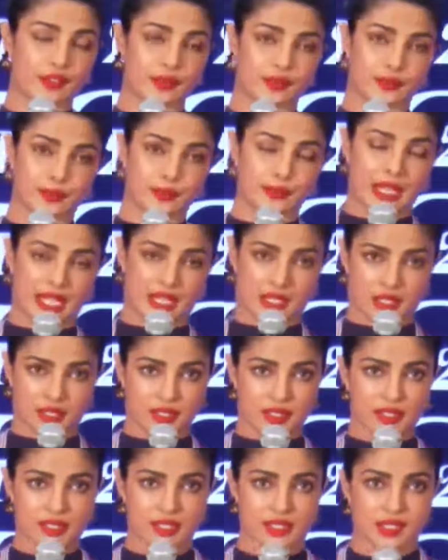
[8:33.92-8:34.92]
of
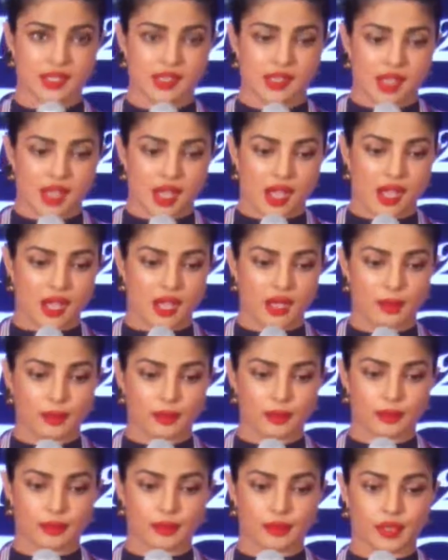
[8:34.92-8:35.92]
makers.
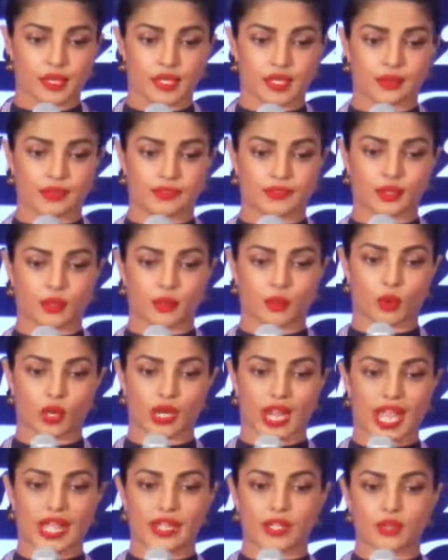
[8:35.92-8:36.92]
From
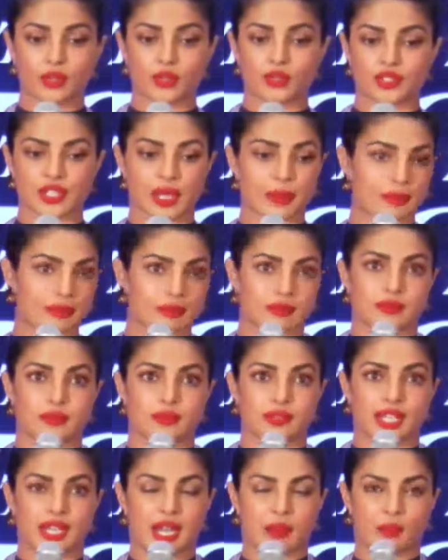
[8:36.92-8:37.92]
what I know,
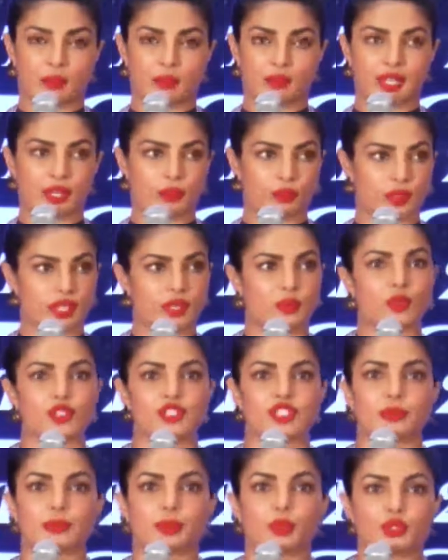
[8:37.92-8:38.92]
that it was
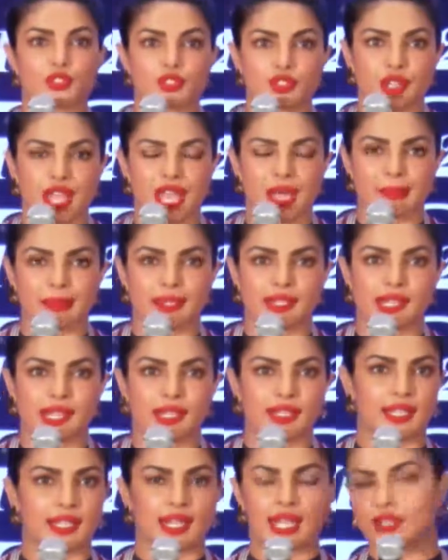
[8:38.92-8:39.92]
supposed to happen,
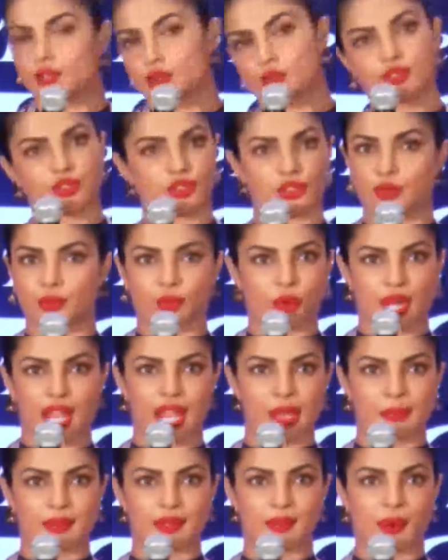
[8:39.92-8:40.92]
and then I don't know what
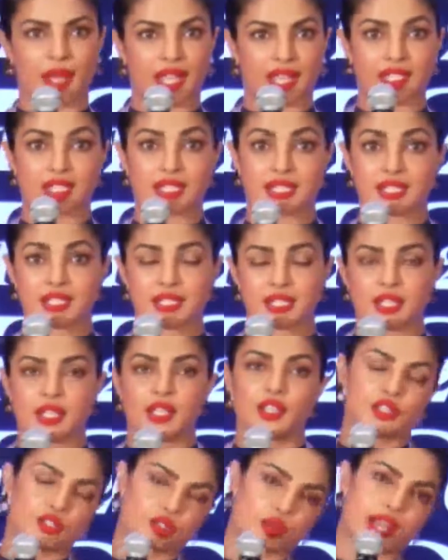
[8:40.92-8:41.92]
happened, why it didn't.
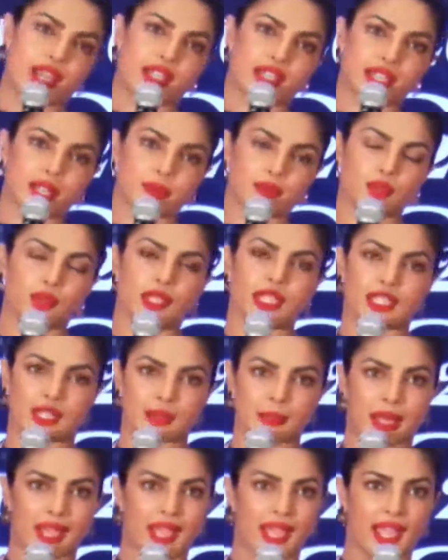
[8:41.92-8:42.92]
So I ended up doing it
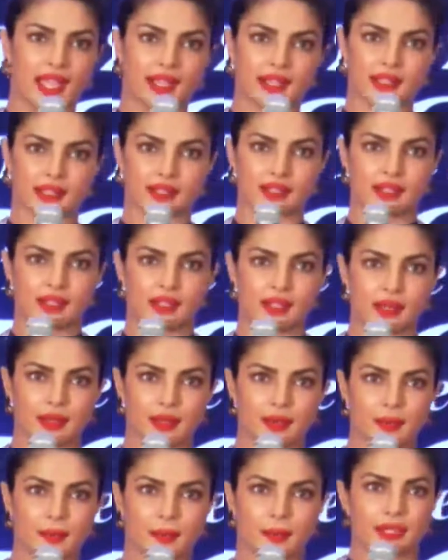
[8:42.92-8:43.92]
in my act.
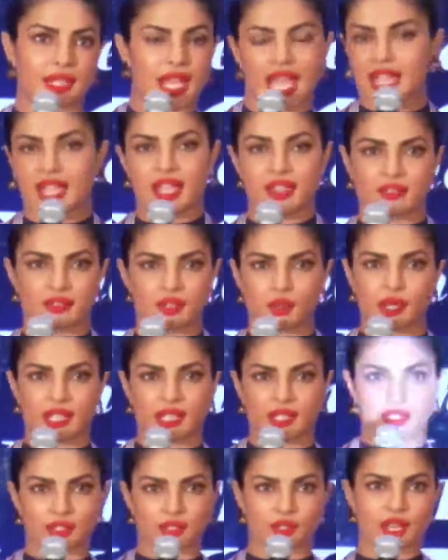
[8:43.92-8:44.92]
But I have no
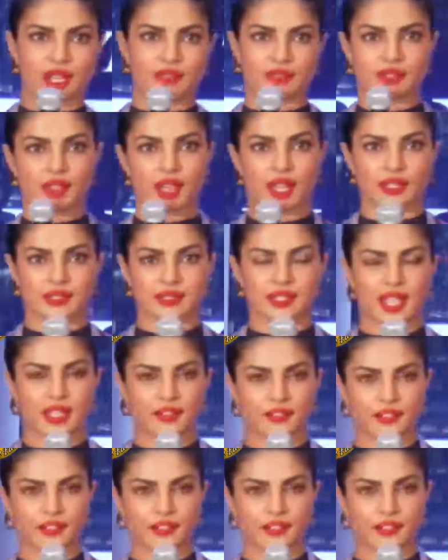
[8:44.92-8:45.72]
idea. You'll have to ask.